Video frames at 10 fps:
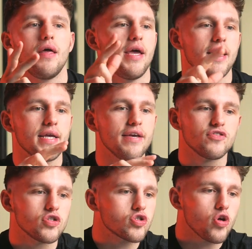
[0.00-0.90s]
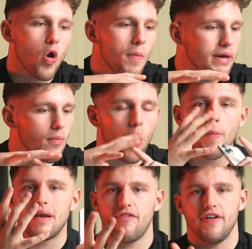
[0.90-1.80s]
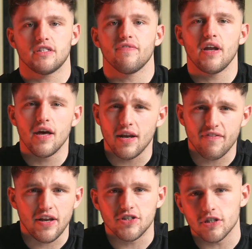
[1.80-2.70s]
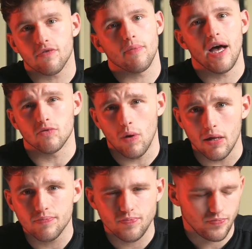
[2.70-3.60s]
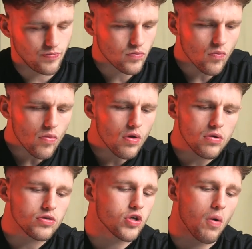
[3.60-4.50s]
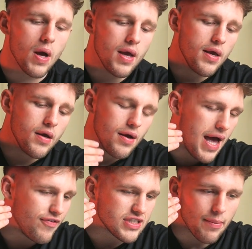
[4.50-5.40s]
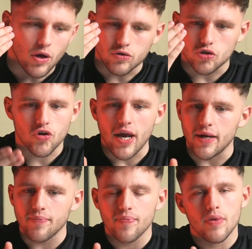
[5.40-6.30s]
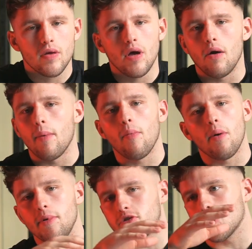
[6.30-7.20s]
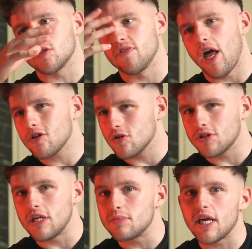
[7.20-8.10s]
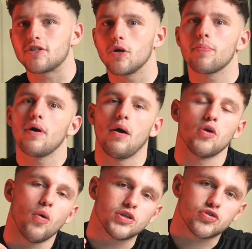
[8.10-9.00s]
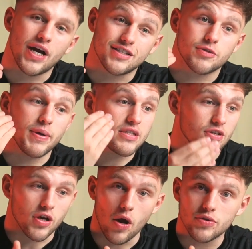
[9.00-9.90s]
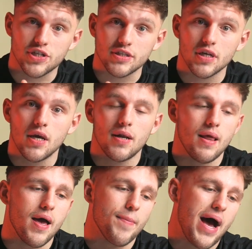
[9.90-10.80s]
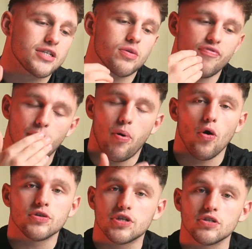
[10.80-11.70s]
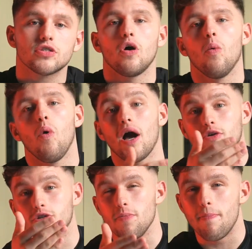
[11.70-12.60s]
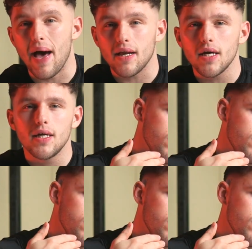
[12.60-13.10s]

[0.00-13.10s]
It gives you so many more benefits and advantages from that as well. So every time you go to training, I remember when we used to go to the national team setup, I would always try to speak to the coaches, ask them for pointers on what I could do better.